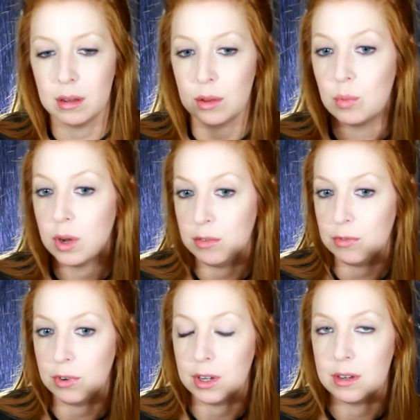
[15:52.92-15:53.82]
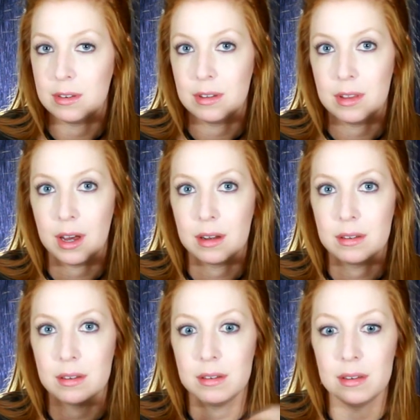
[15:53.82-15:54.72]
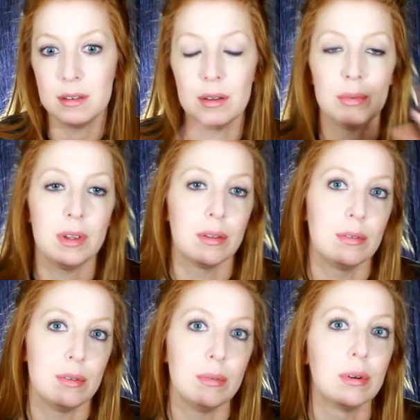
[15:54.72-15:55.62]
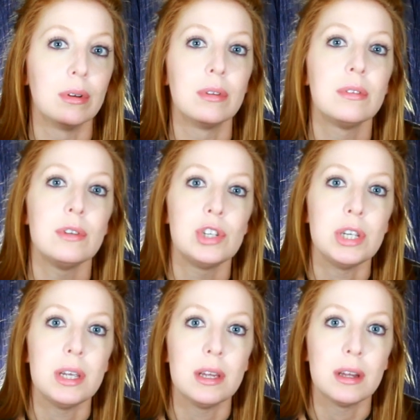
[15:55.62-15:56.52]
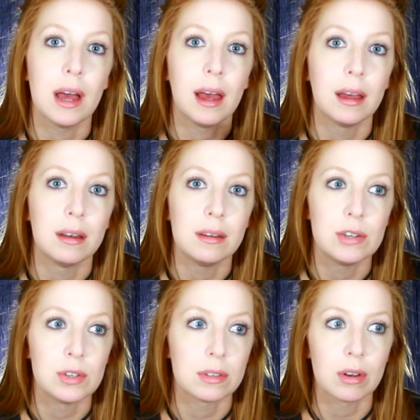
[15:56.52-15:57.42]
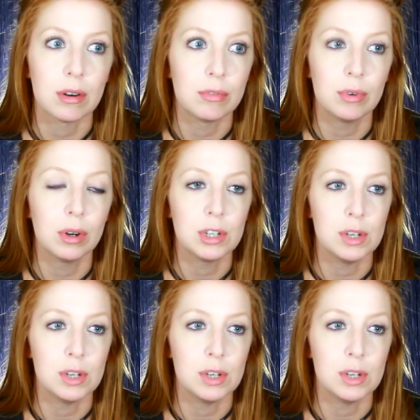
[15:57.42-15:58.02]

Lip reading: the one friend that didn't know the other 2 girls, she had just got off work.